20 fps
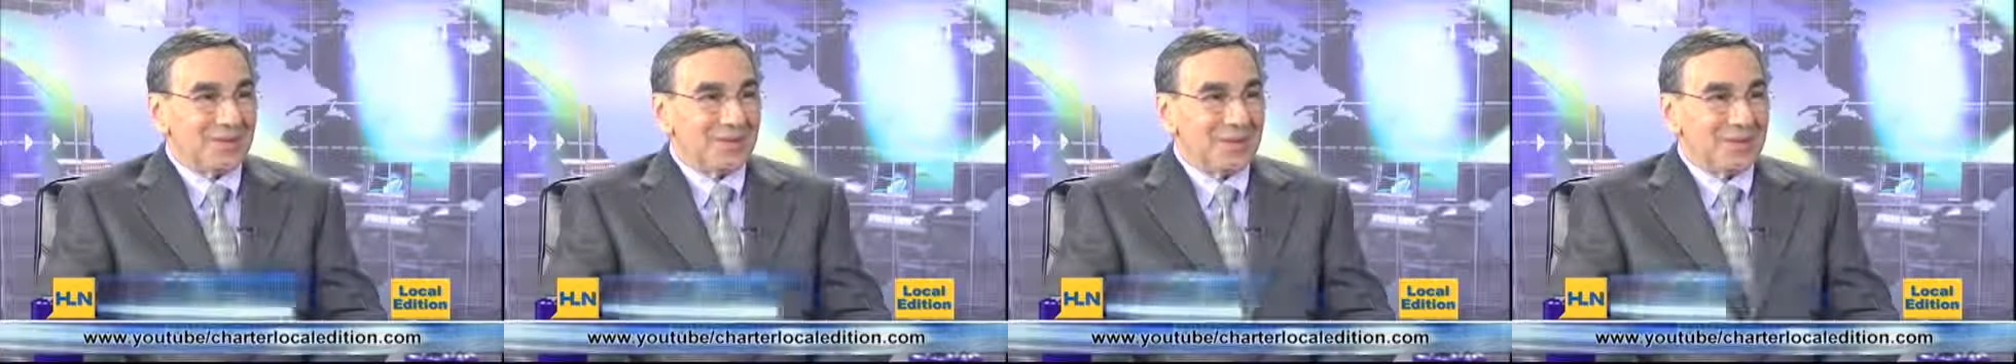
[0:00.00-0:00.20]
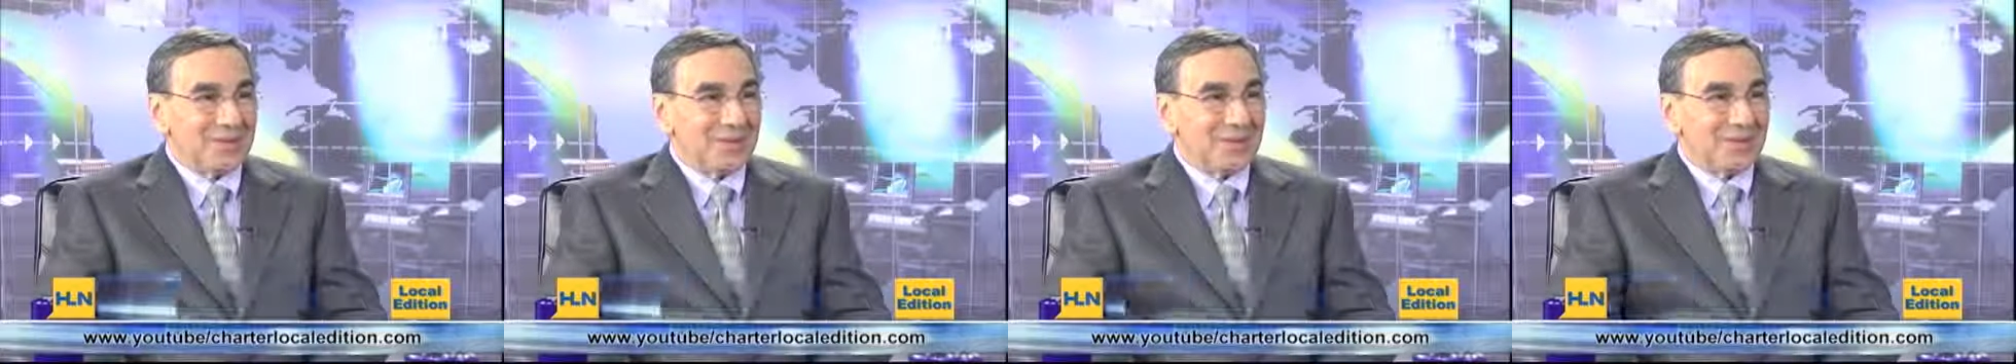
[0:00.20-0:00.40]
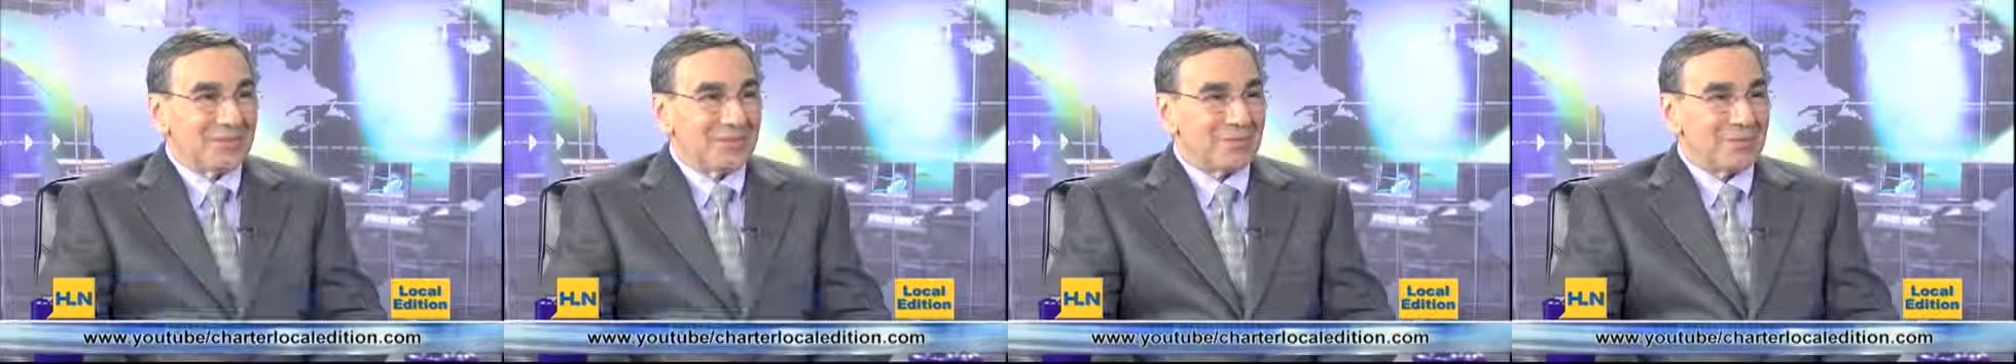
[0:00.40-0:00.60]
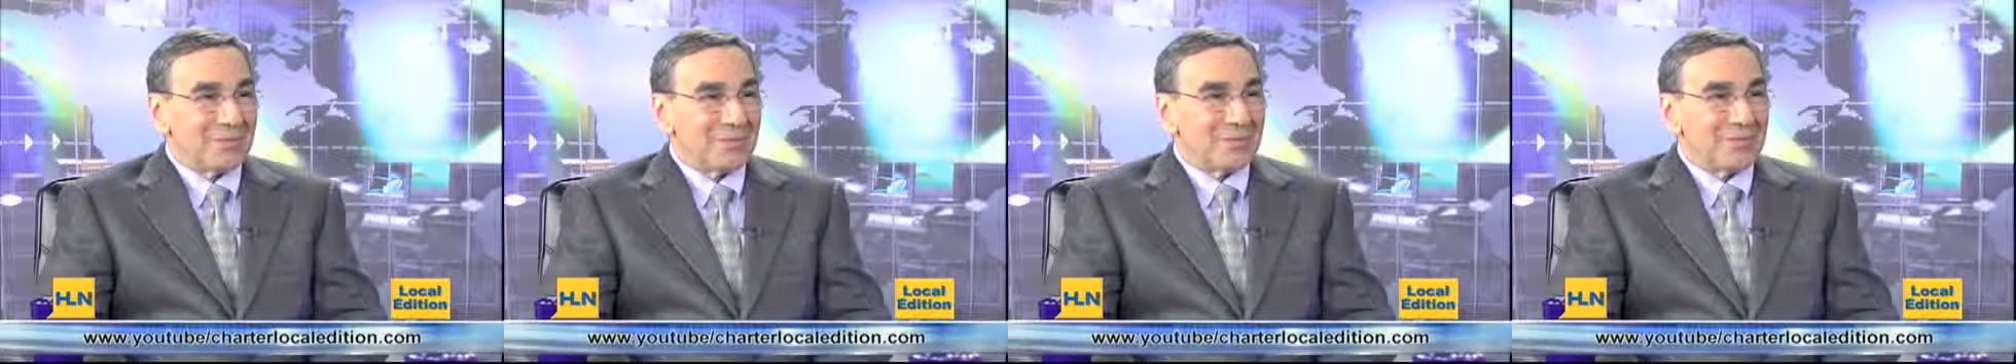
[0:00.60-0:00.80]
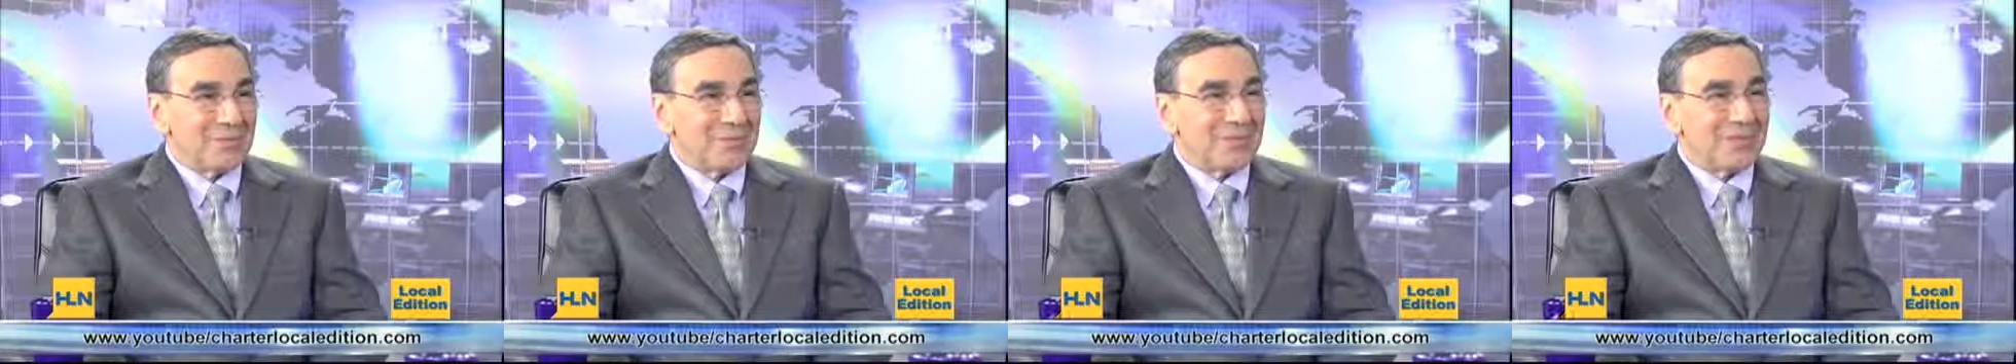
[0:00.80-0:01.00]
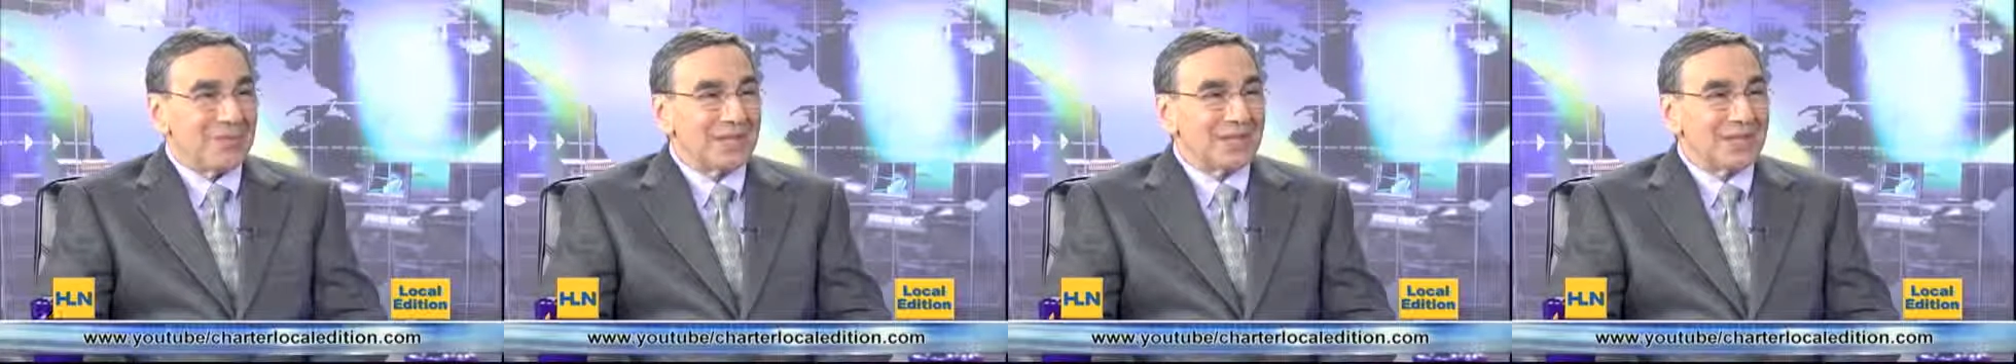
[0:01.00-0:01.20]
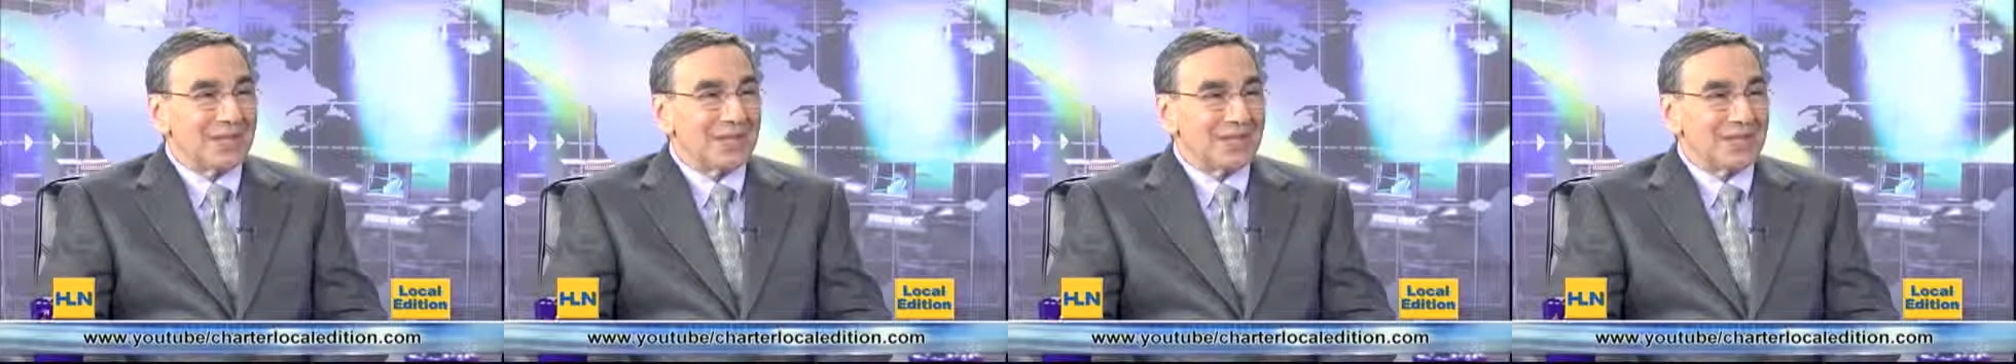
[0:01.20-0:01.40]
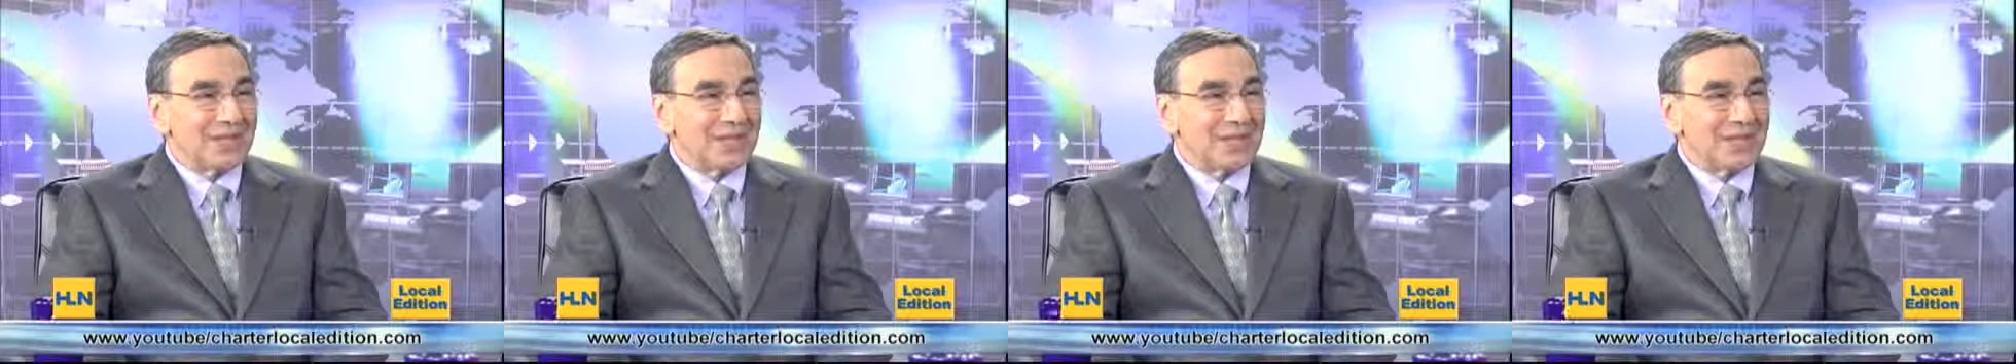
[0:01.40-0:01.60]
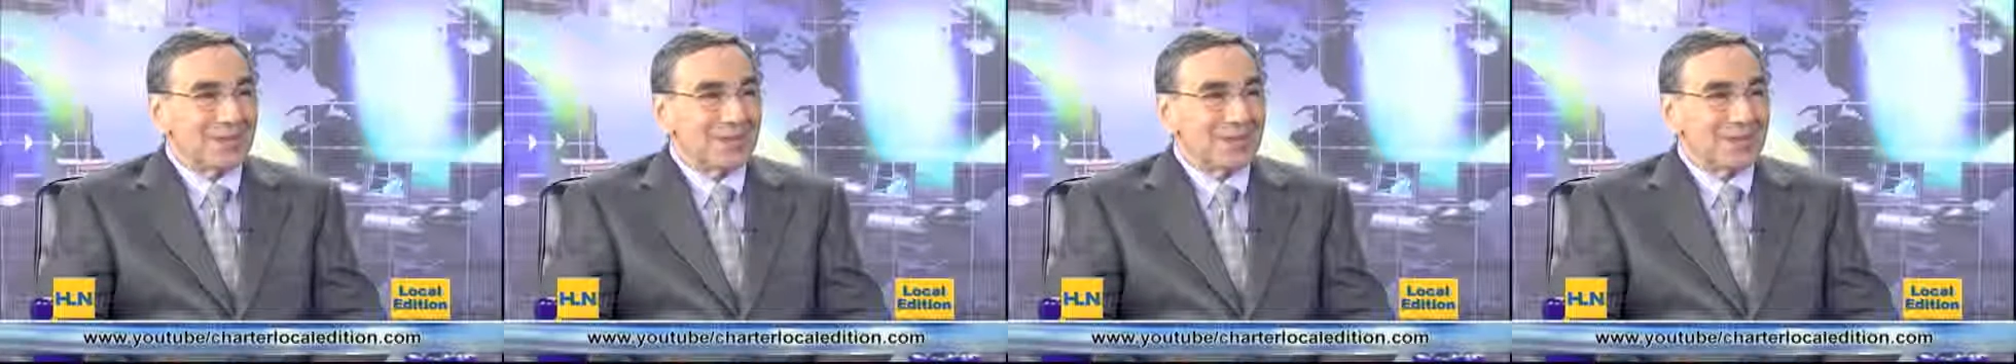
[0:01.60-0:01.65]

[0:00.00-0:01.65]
but it doesn't make them live any longer.